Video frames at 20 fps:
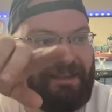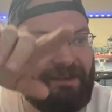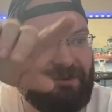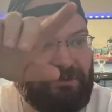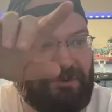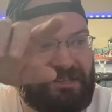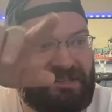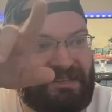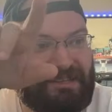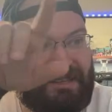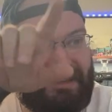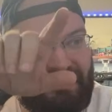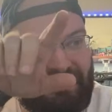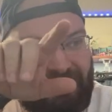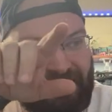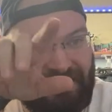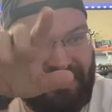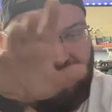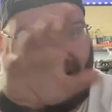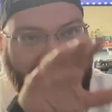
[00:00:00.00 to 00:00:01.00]
it was,
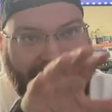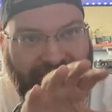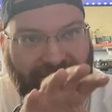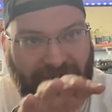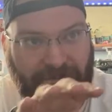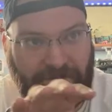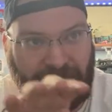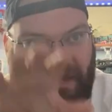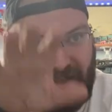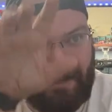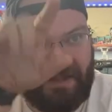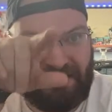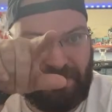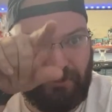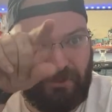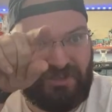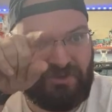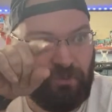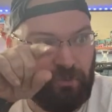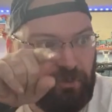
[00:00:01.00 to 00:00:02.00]
like, because it
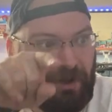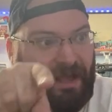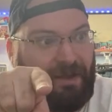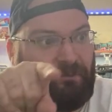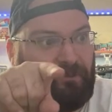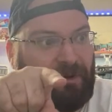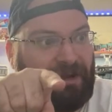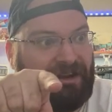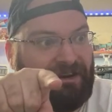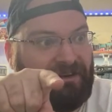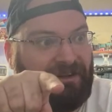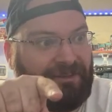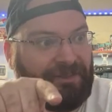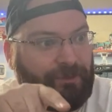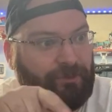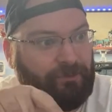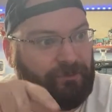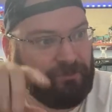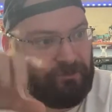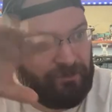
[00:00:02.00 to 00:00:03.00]
was wet when it
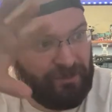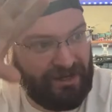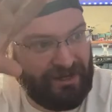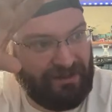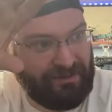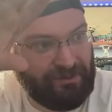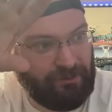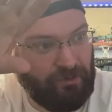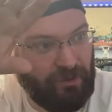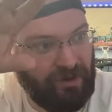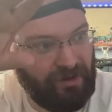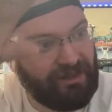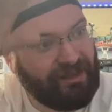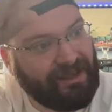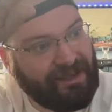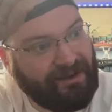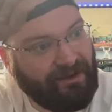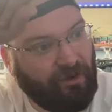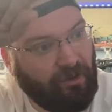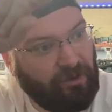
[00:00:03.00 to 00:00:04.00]
went on the wall,
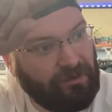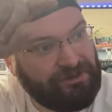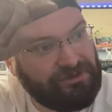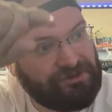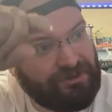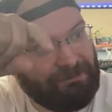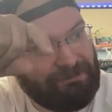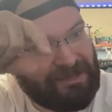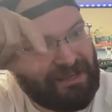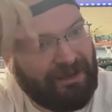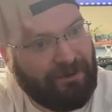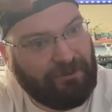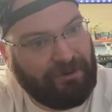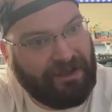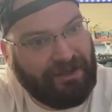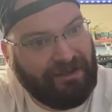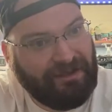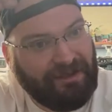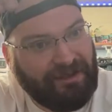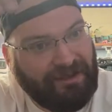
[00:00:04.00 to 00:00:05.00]
it all dripped down
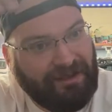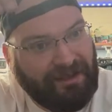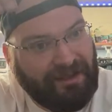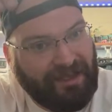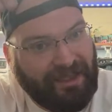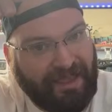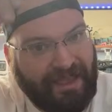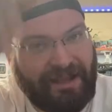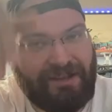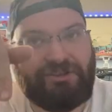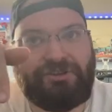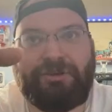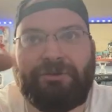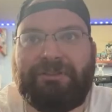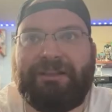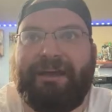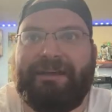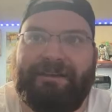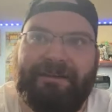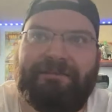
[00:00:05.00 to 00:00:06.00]
into,
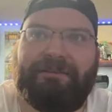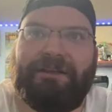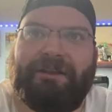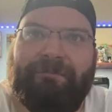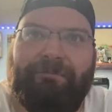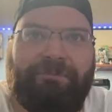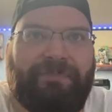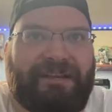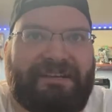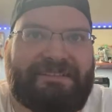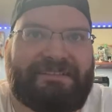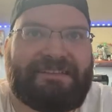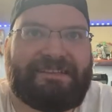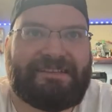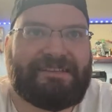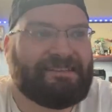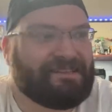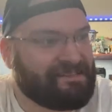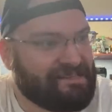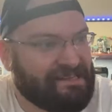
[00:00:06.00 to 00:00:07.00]
like, because this
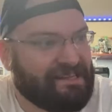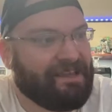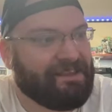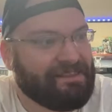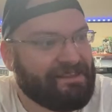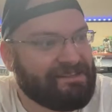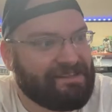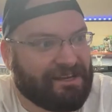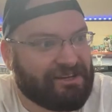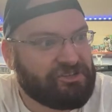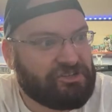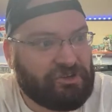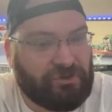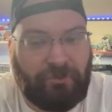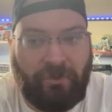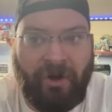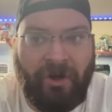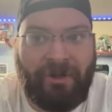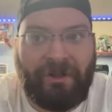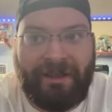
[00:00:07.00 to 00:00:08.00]
is a slightly textured
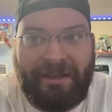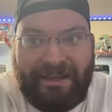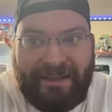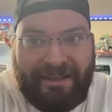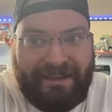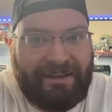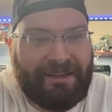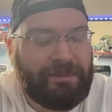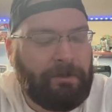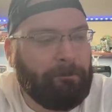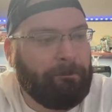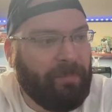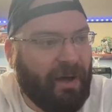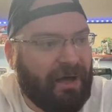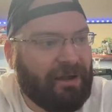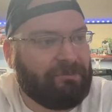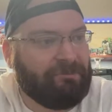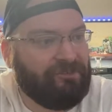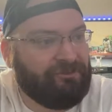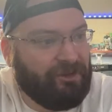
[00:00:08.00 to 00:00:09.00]
wall, into the
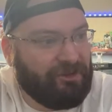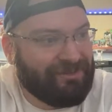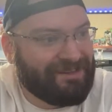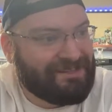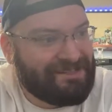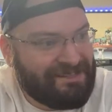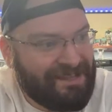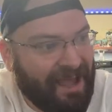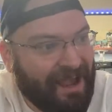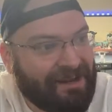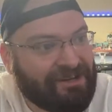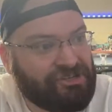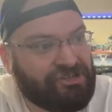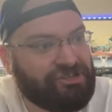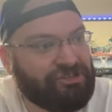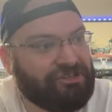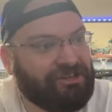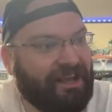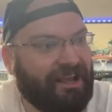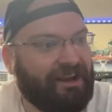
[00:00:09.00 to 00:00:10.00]
bottom of all the
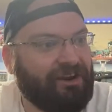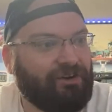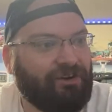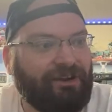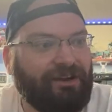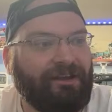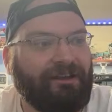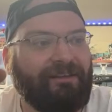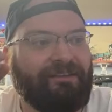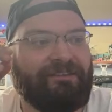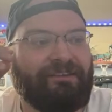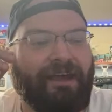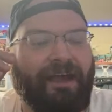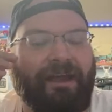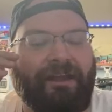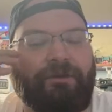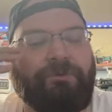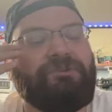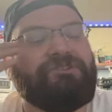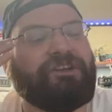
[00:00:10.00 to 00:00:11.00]
textured areas,
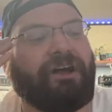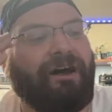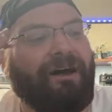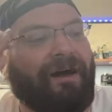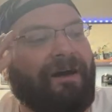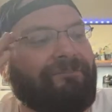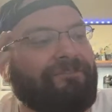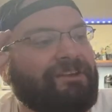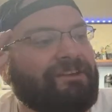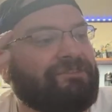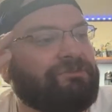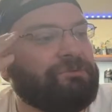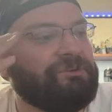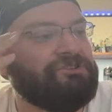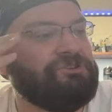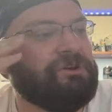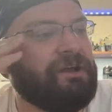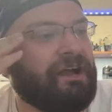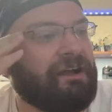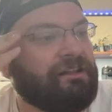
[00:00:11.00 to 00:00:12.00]
and it was obvious
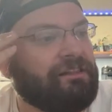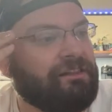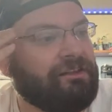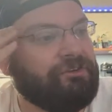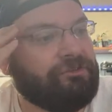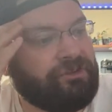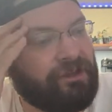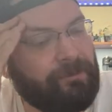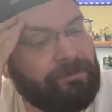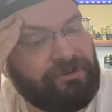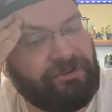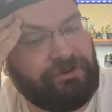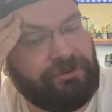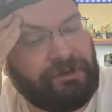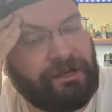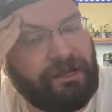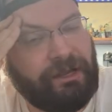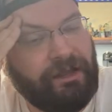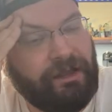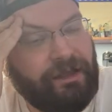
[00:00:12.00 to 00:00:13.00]
once you got close up to
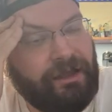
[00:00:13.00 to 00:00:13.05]
it.